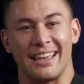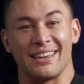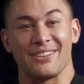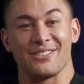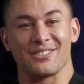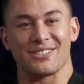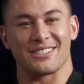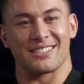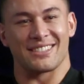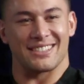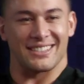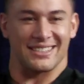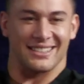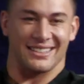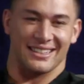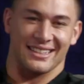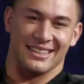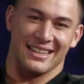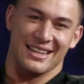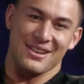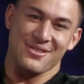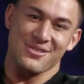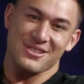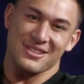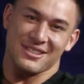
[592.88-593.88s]
yeah, he was.
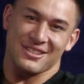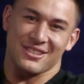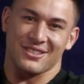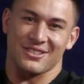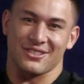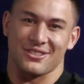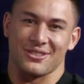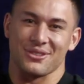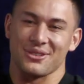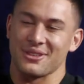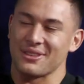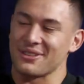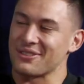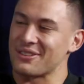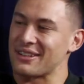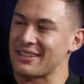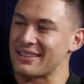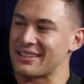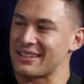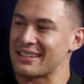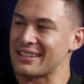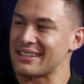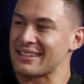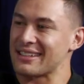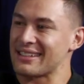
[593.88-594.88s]
He was doing the
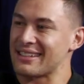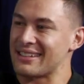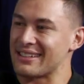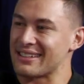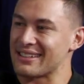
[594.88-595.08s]
right thing.